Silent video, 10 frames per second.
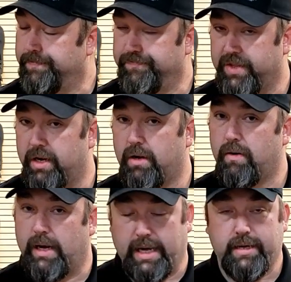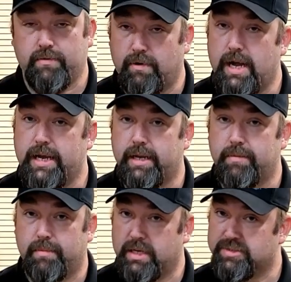you know, I could ride
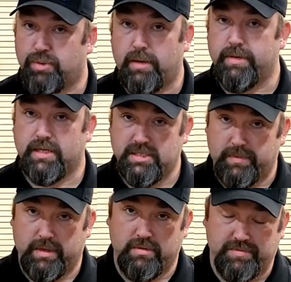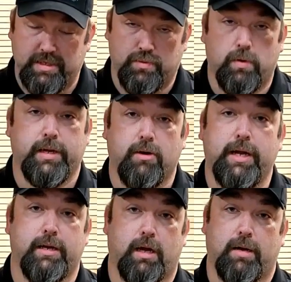it, but it's probably not something I'm going to spend 20
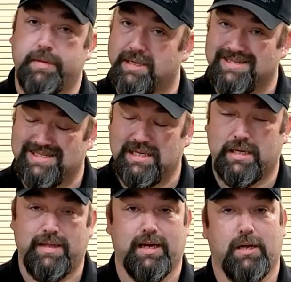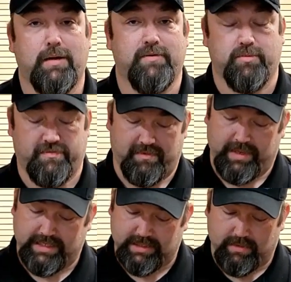grand on, because it's not that comfortable for
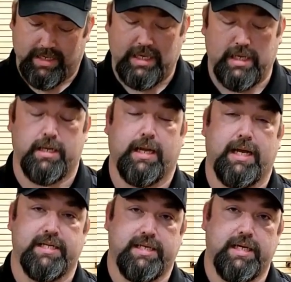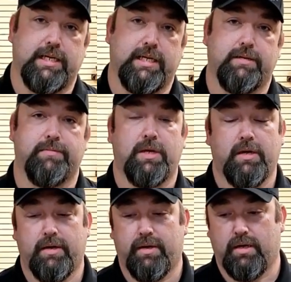me. So again, guys, get in them,
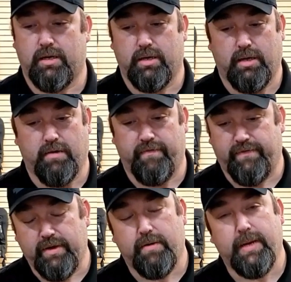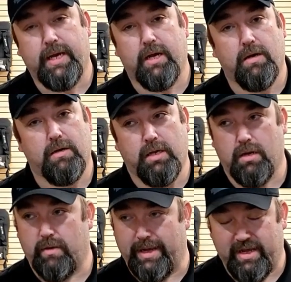you know, fill them out, you
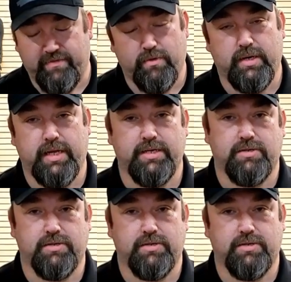know, ask for a test